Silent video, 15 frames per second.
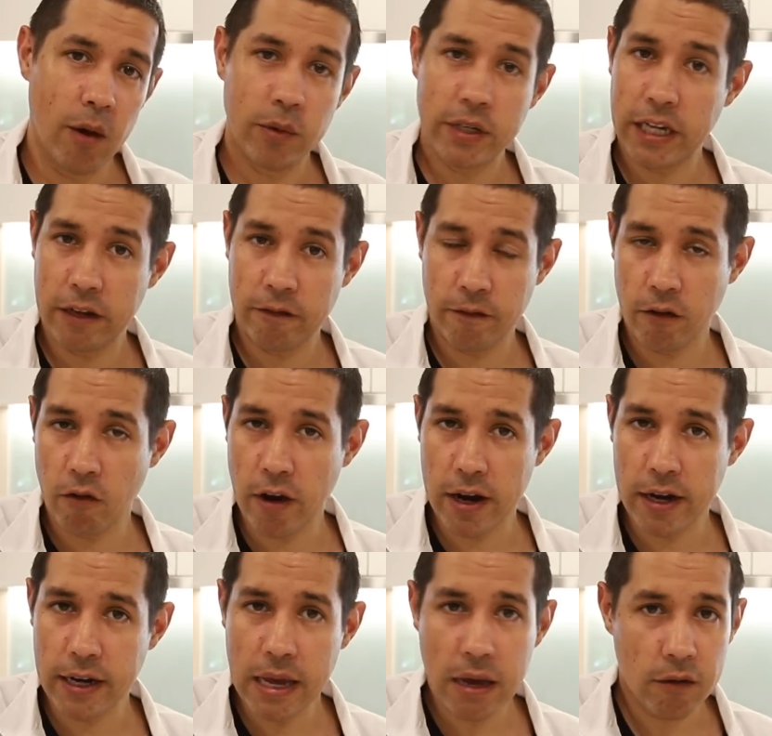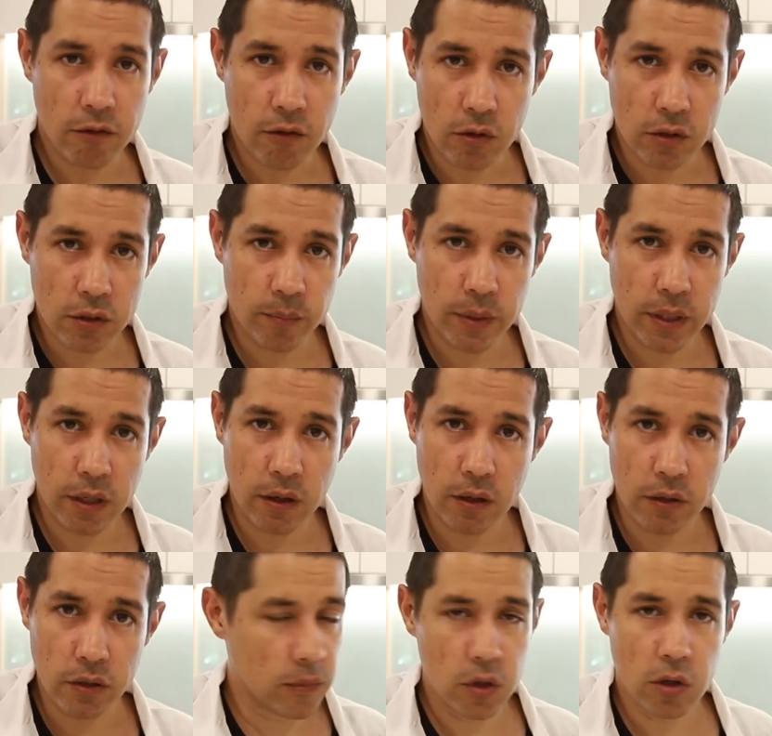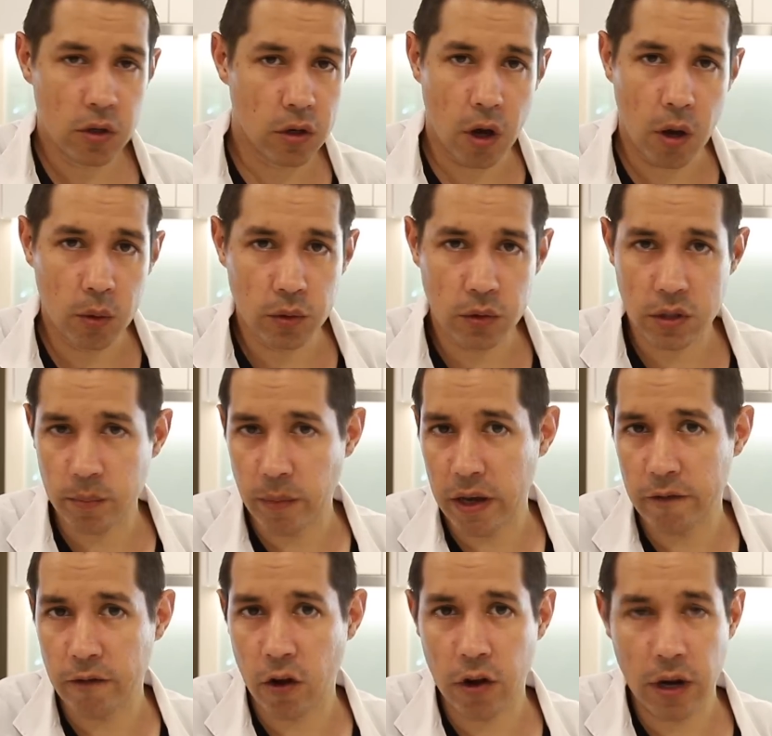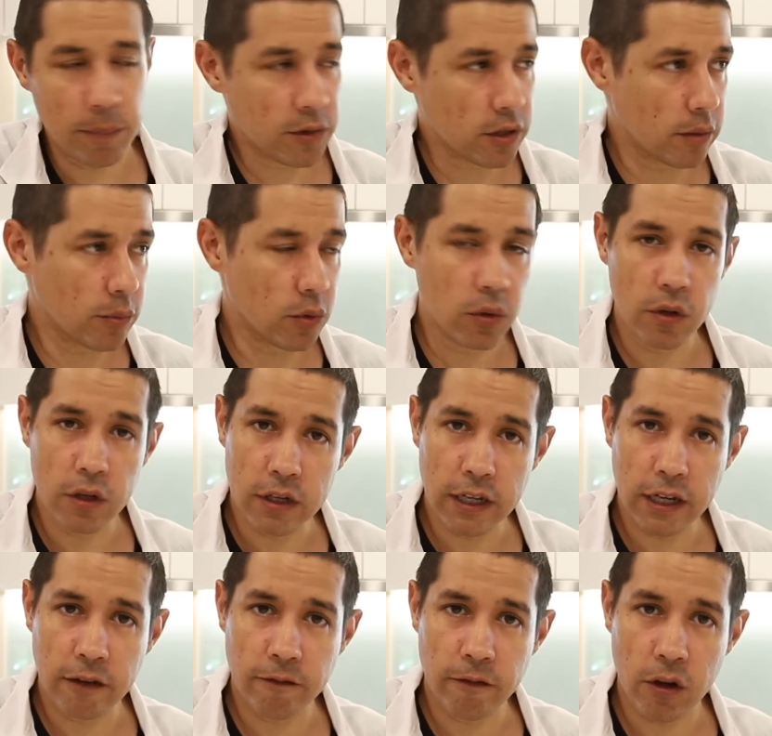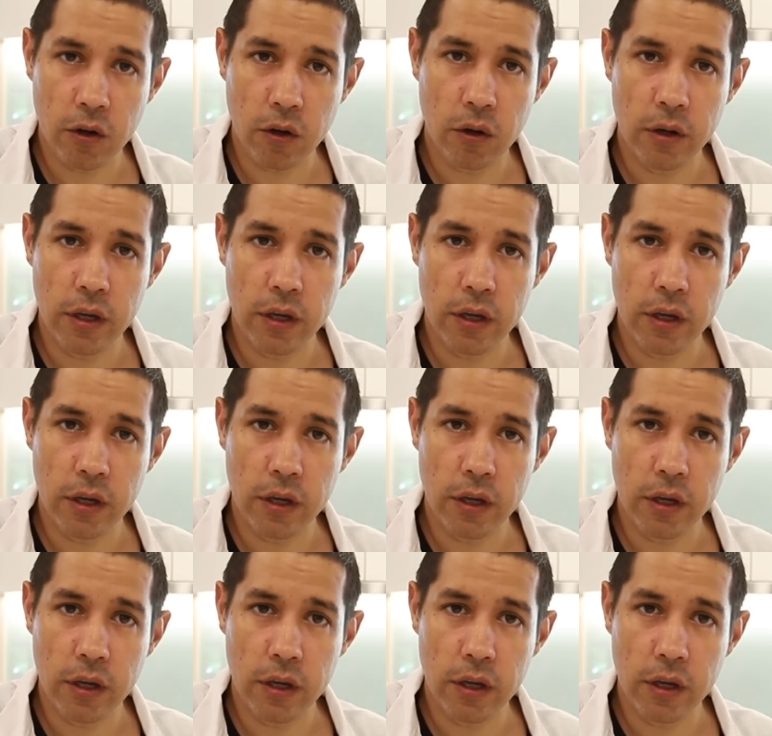We take it for granted now, of course, because you can hold your smartphone up to the moon and take a photo